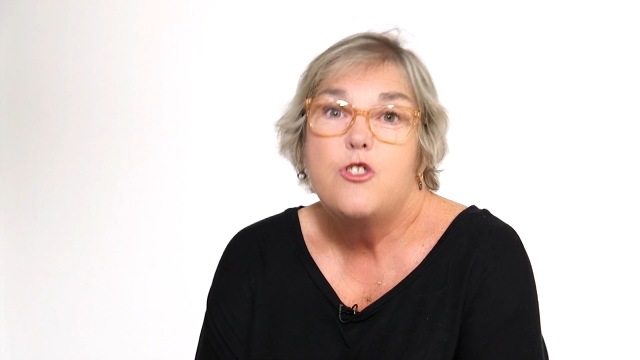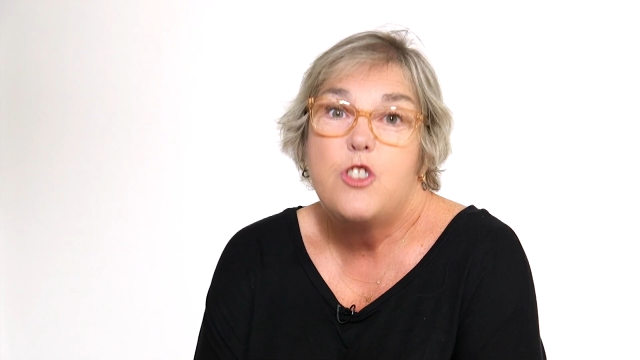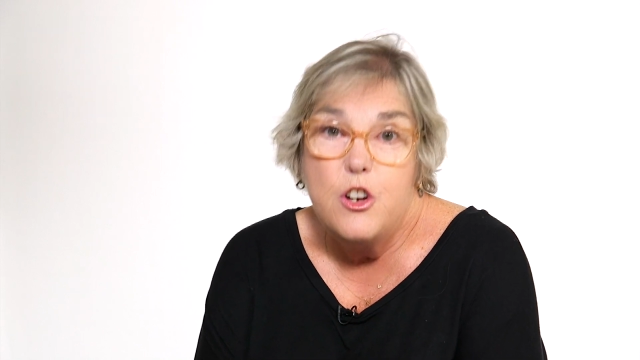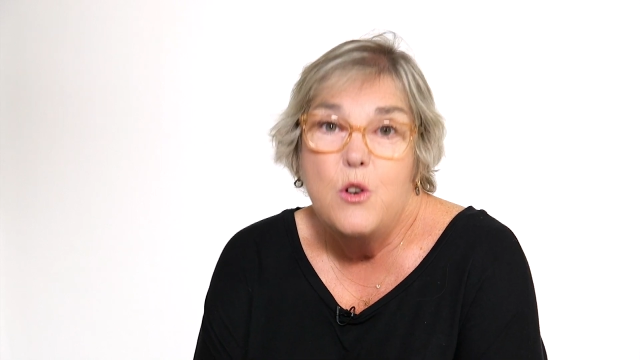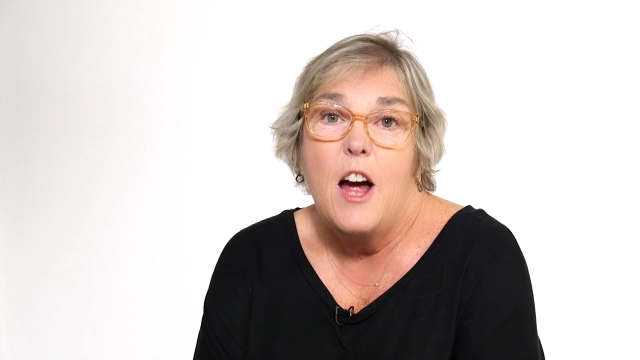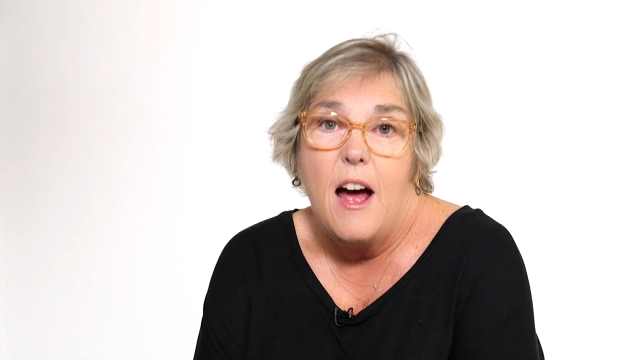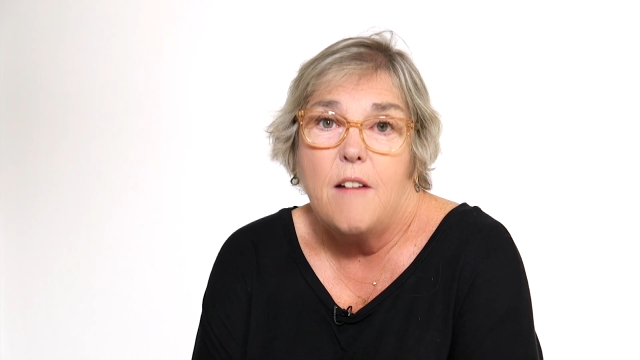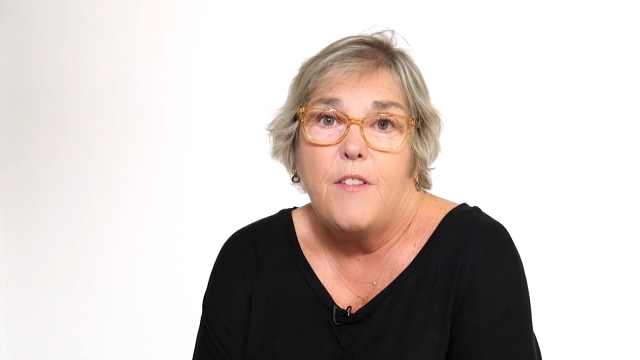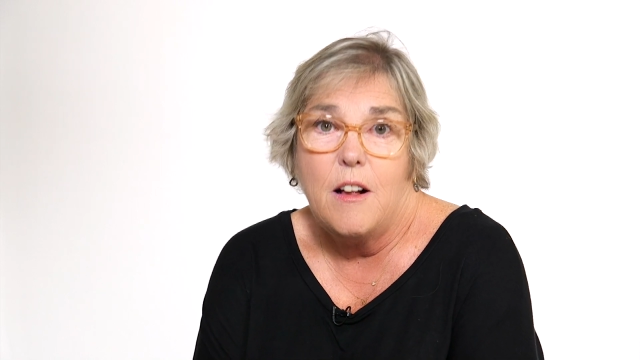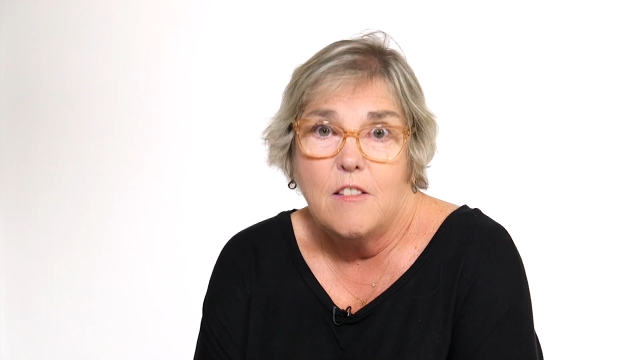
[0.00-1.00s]
do
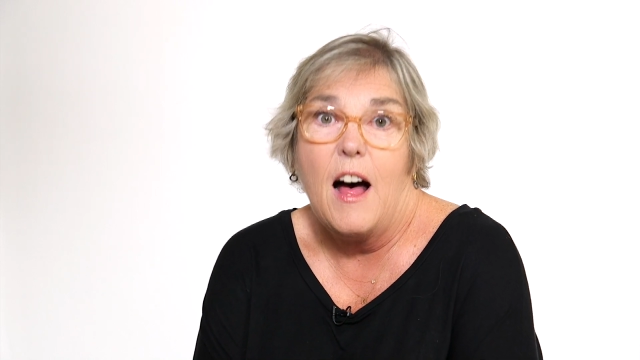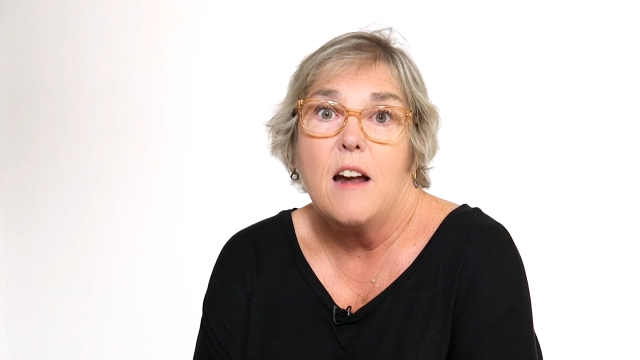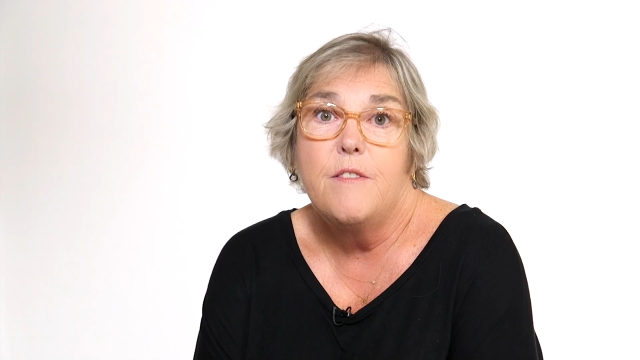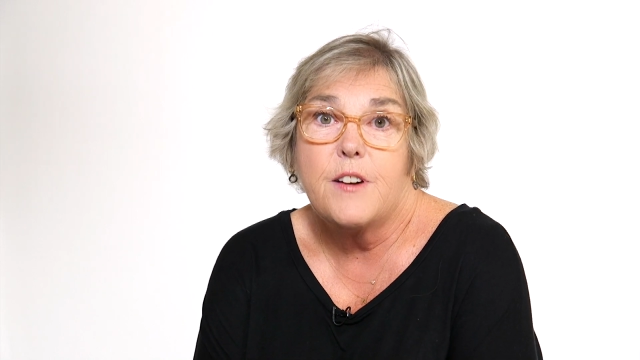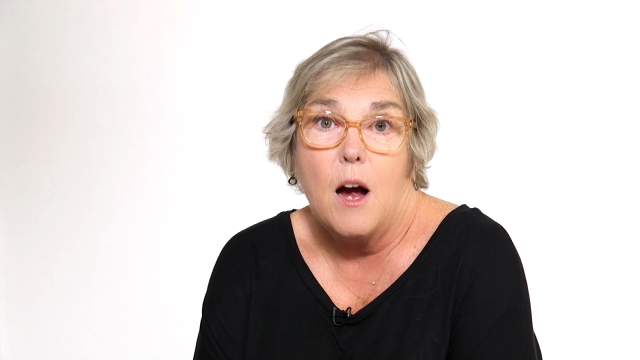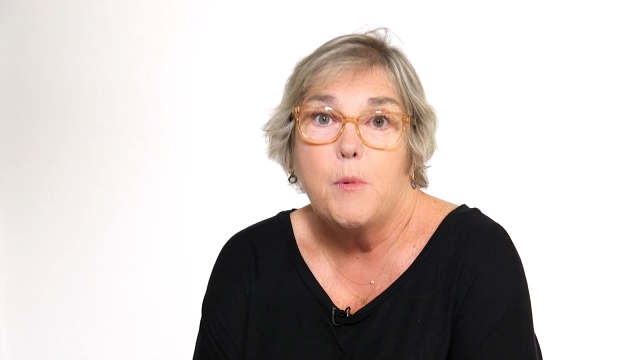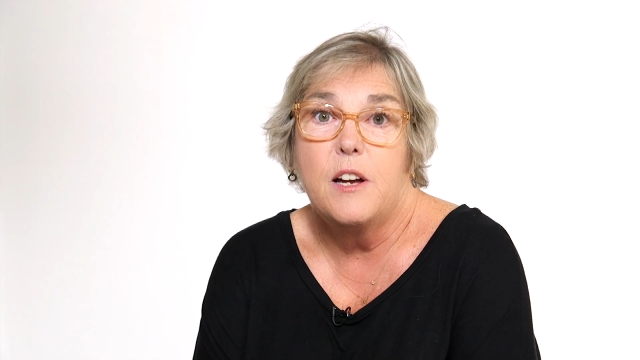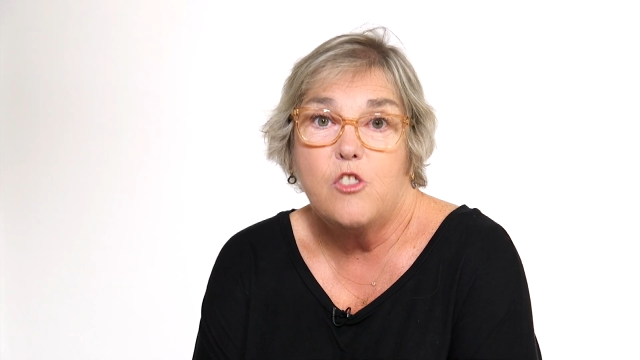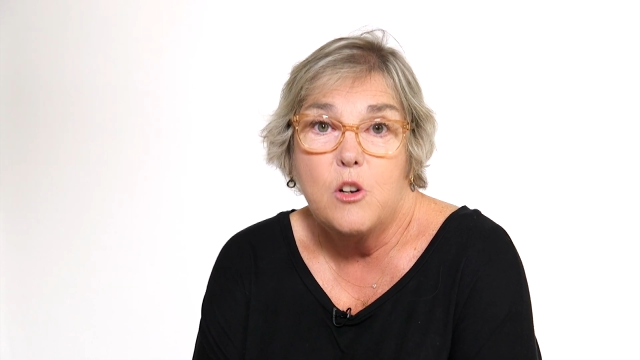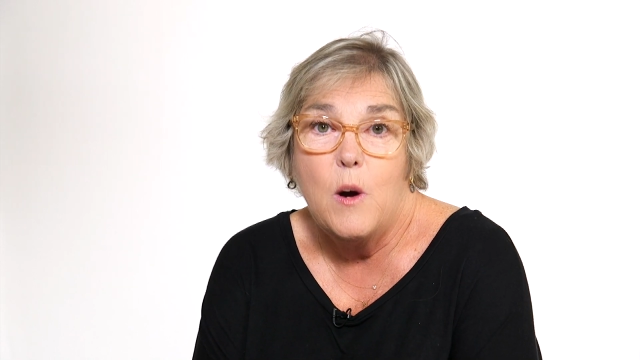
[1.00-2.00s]
have a lot of
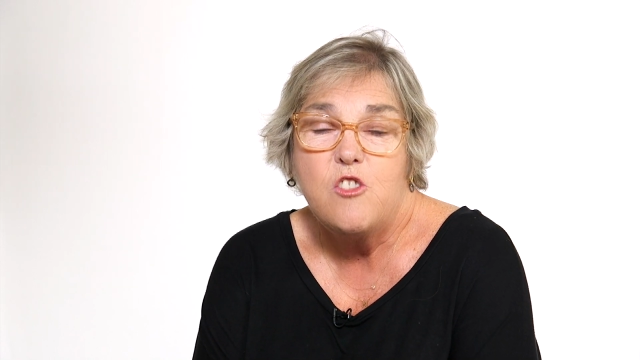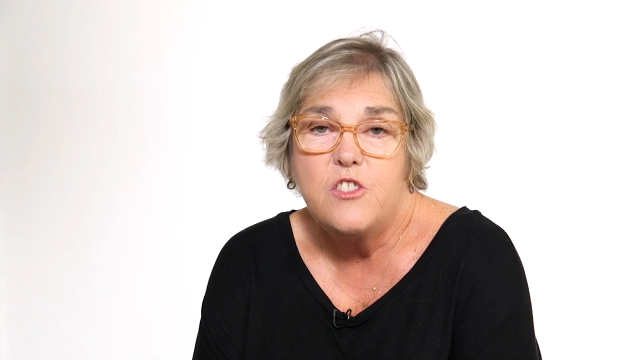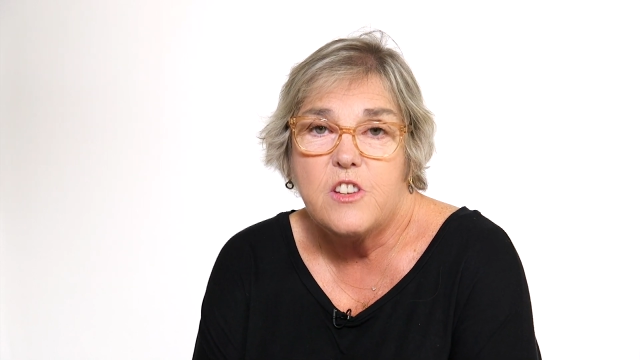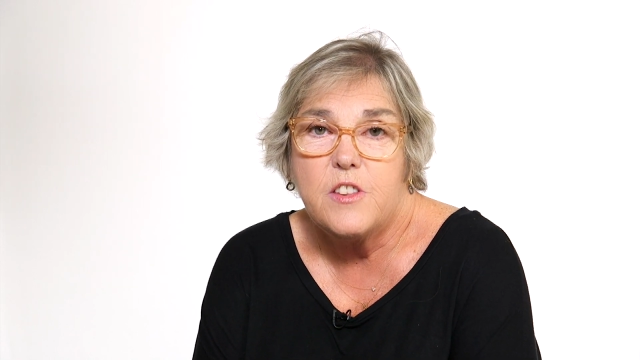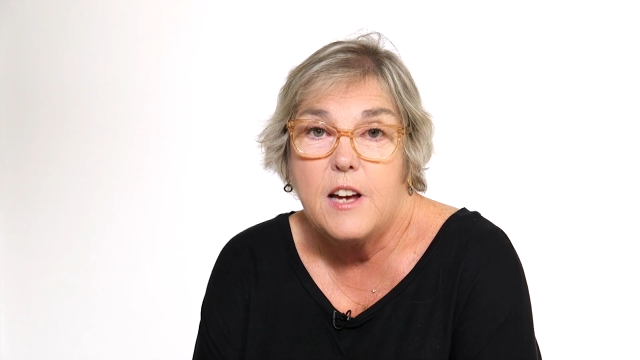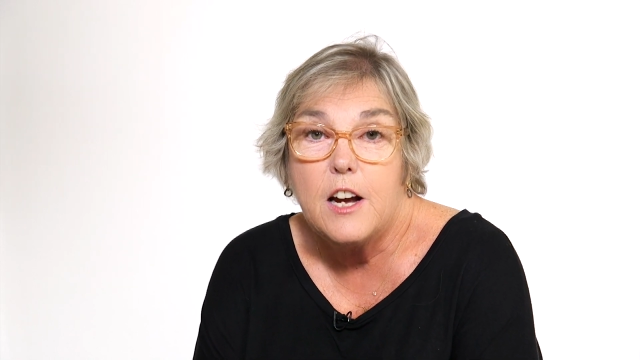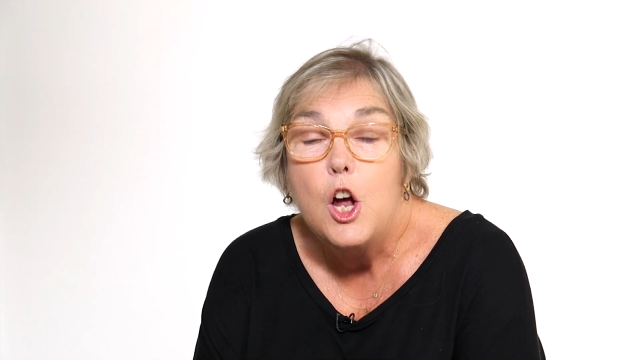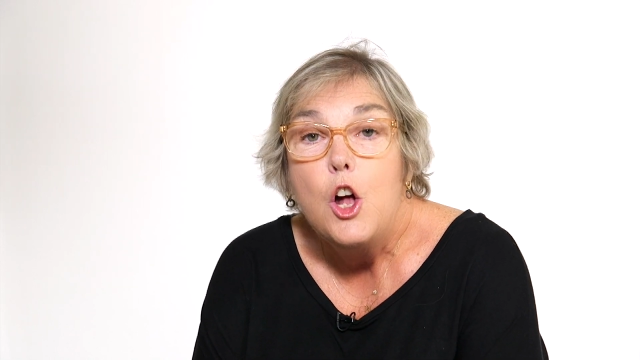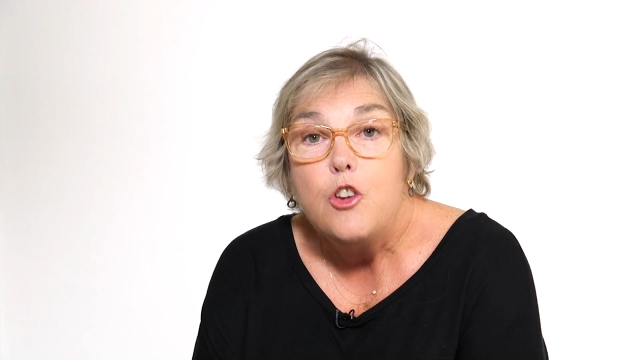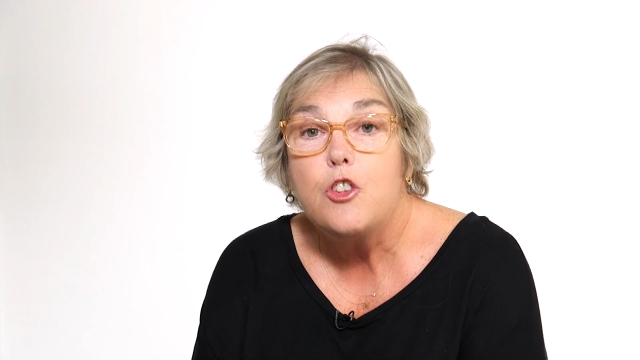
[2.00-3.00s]
comprehension questions at the end.
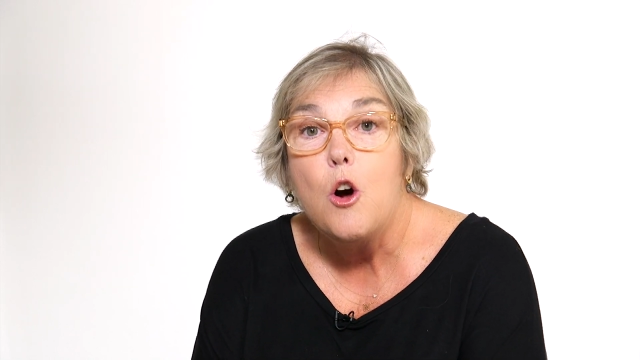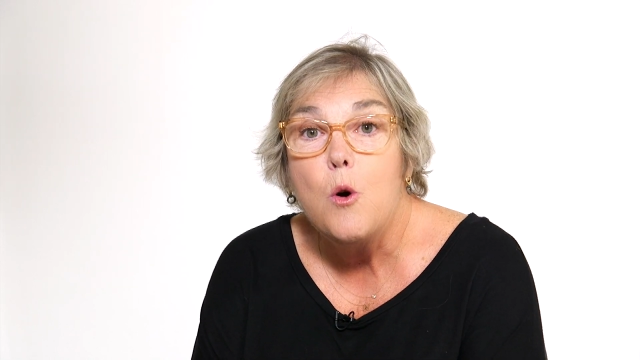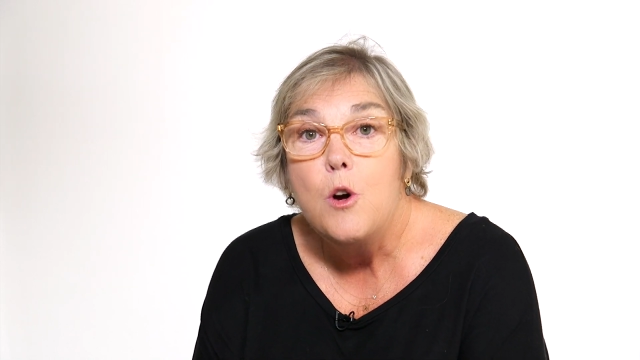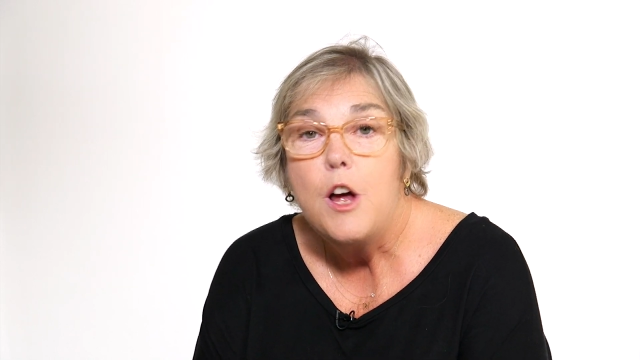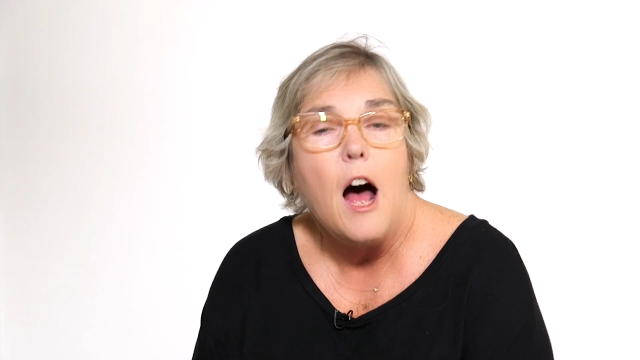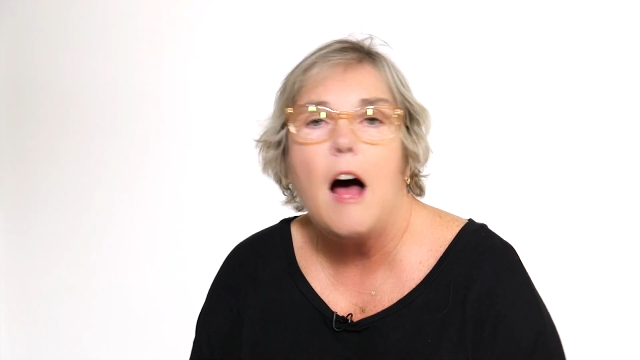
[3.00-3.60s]
So